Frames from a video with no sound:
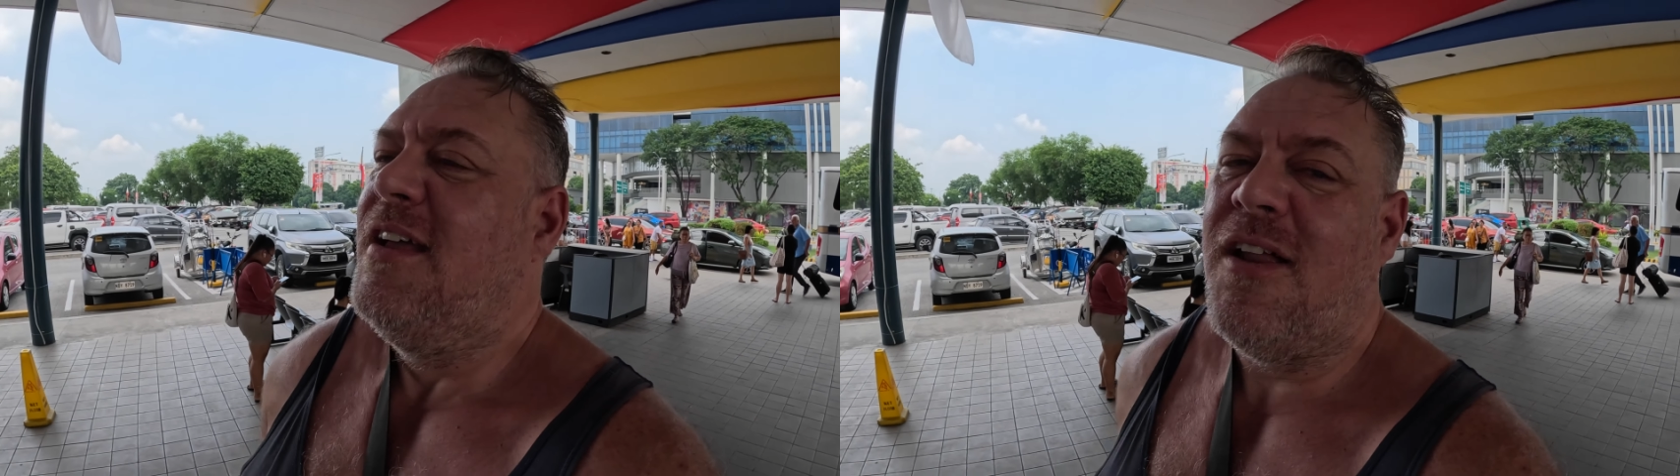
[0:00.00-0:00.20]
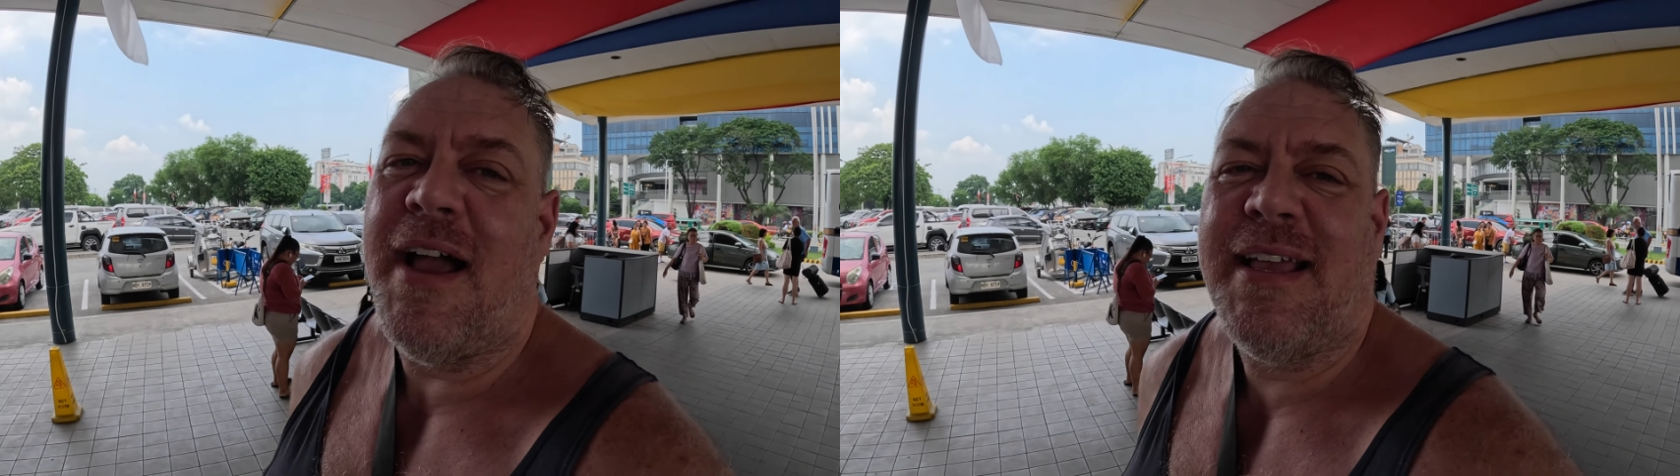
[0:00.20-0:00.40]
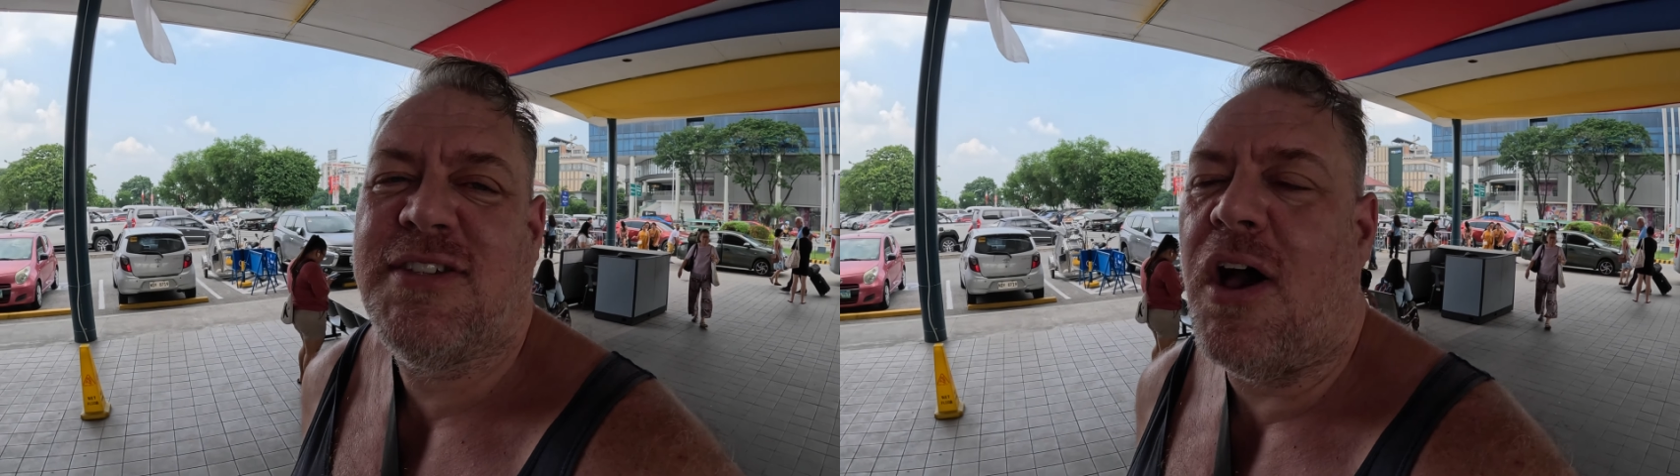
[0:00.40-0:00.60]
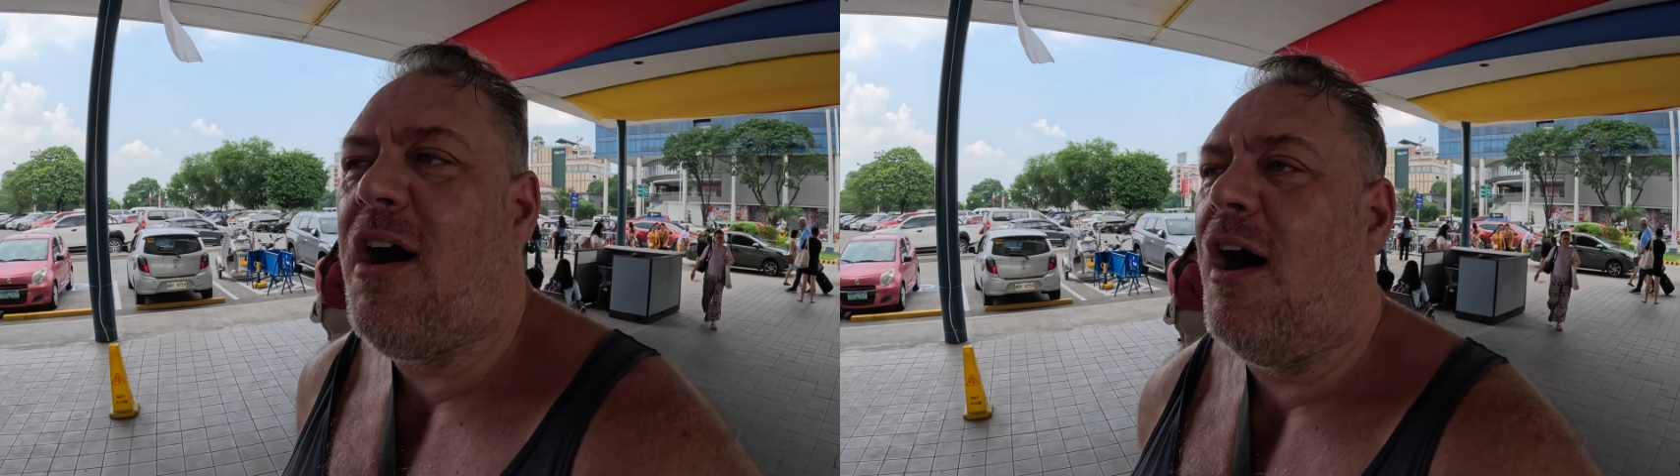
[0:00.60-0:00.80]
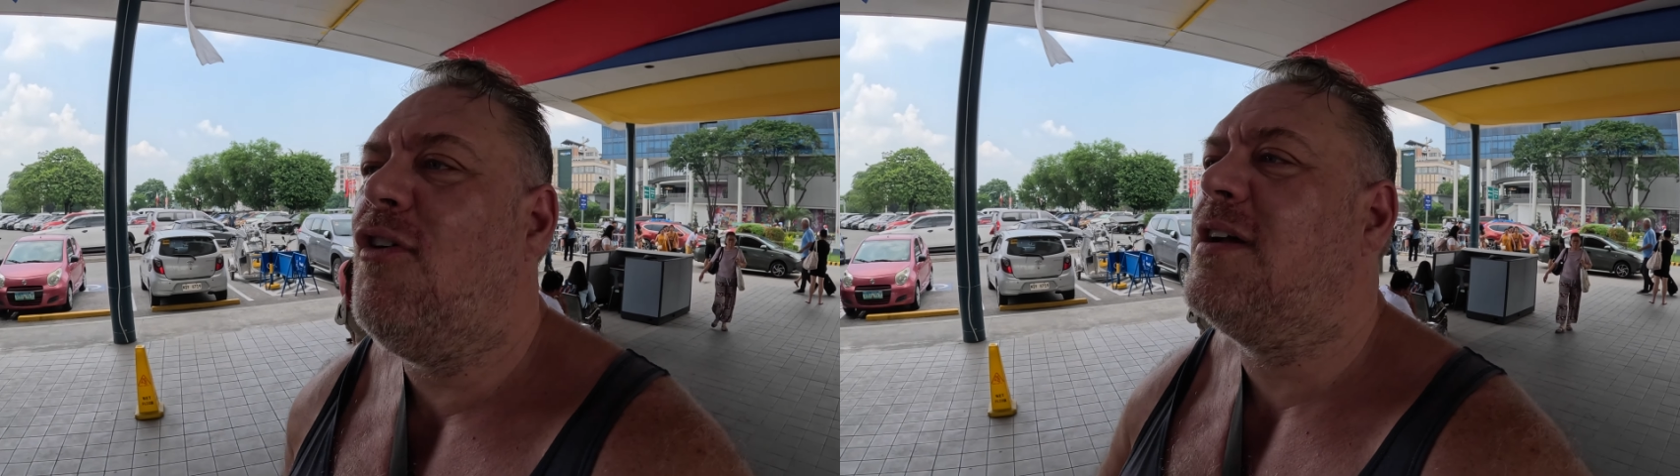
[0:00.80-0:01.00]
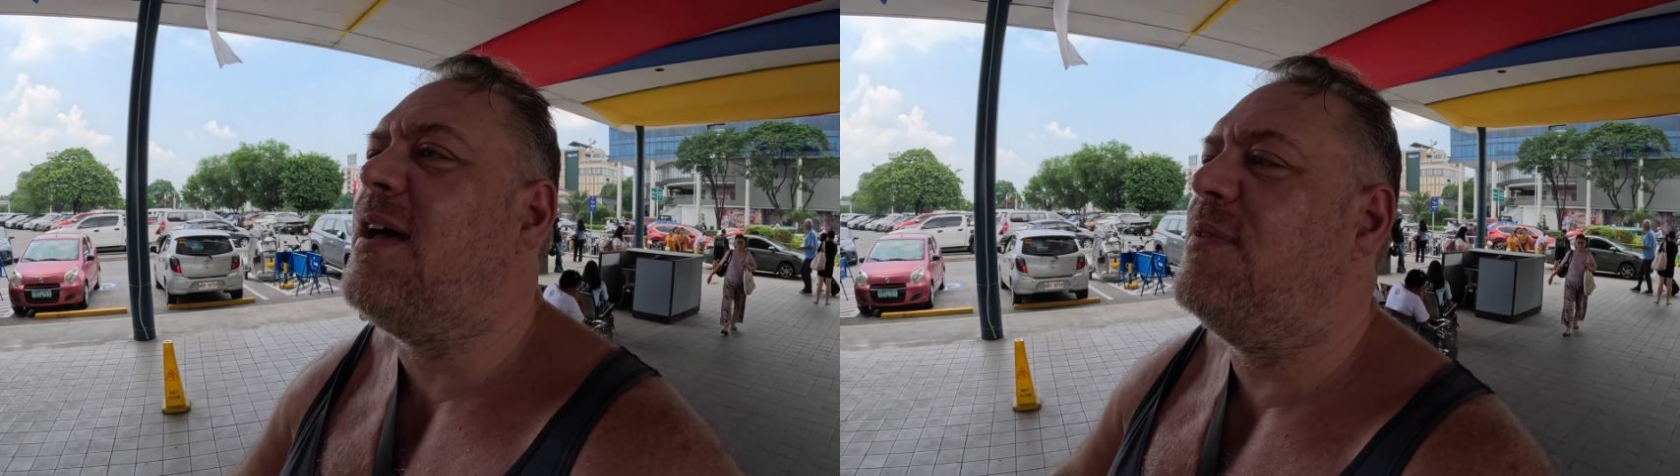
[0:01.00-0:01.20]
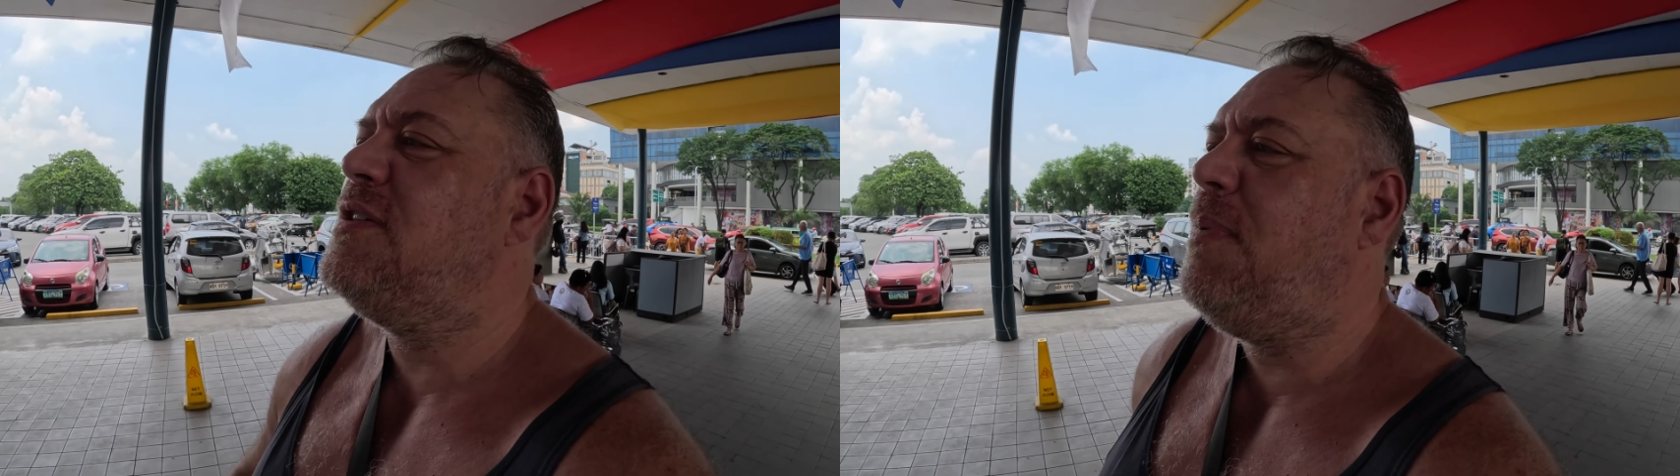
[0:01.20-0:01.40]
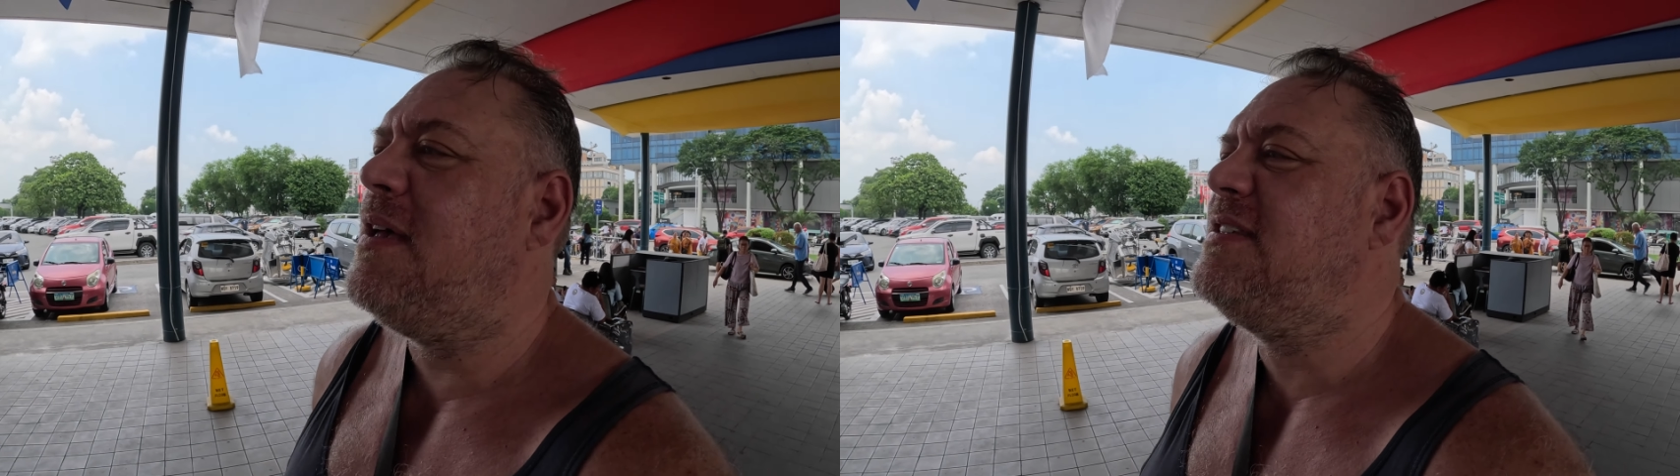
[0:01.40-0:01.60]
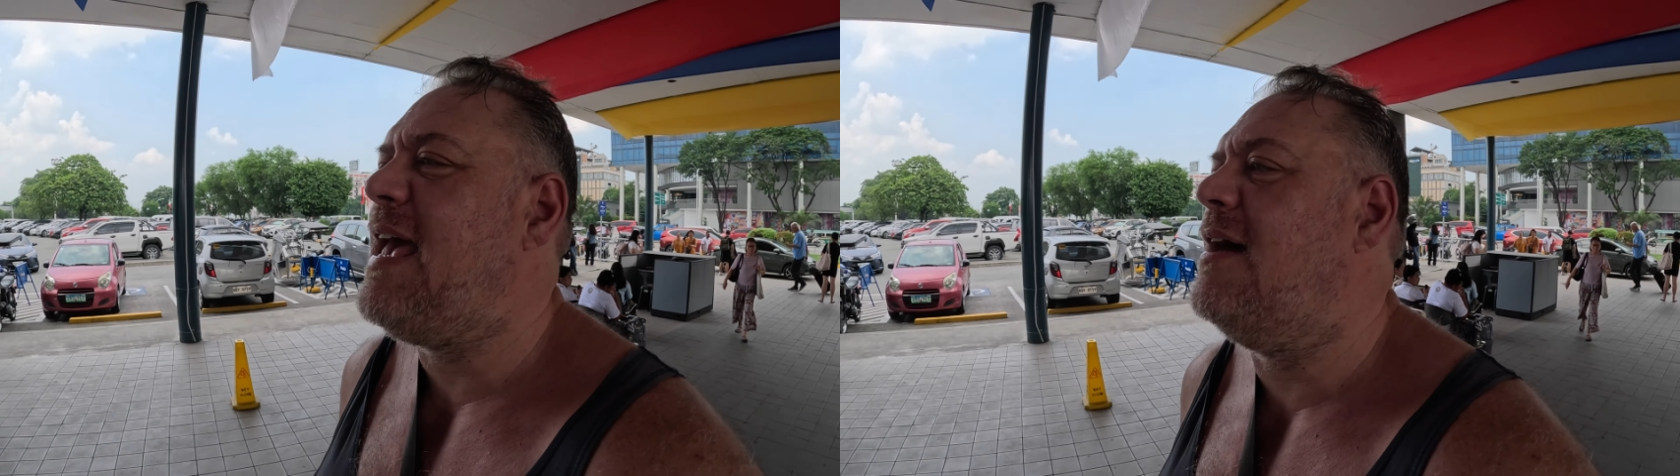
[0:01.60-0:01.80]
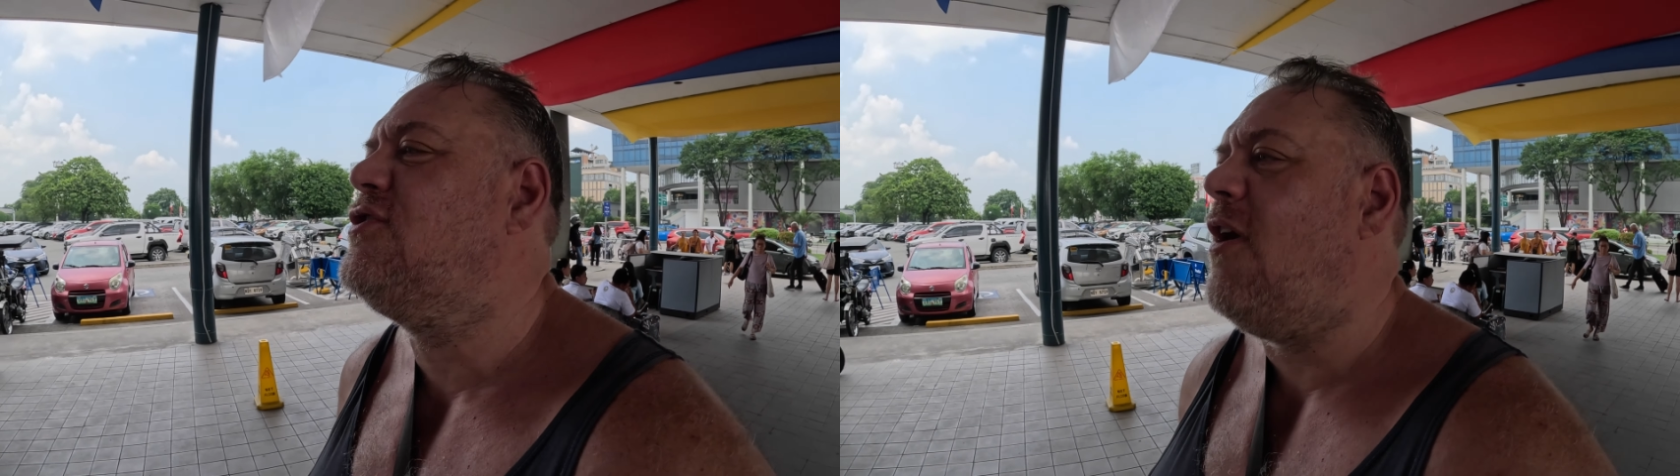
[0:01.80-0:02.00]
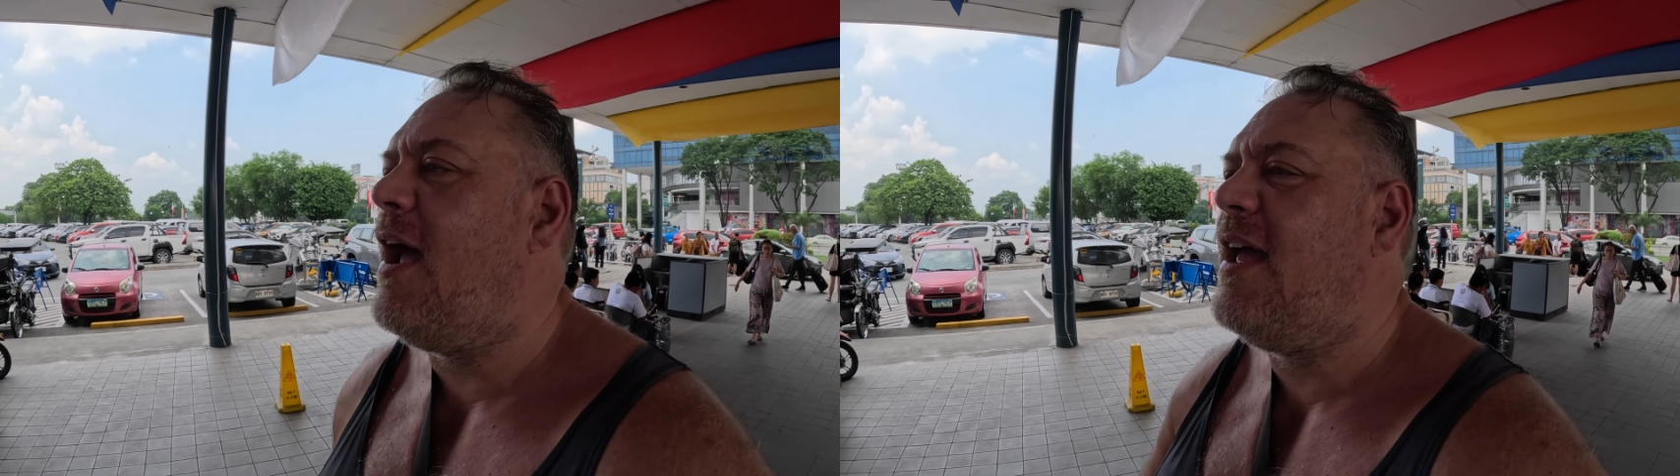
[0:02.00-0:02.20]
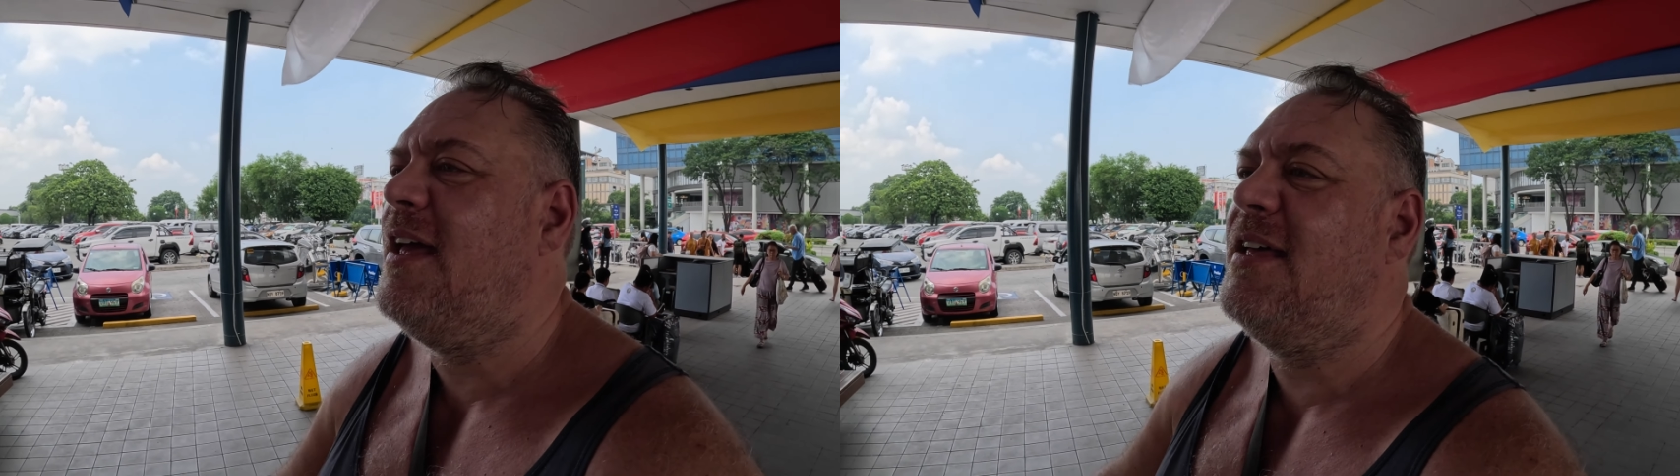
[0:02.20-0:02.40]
Like, I I, I rocked up this person's house, right?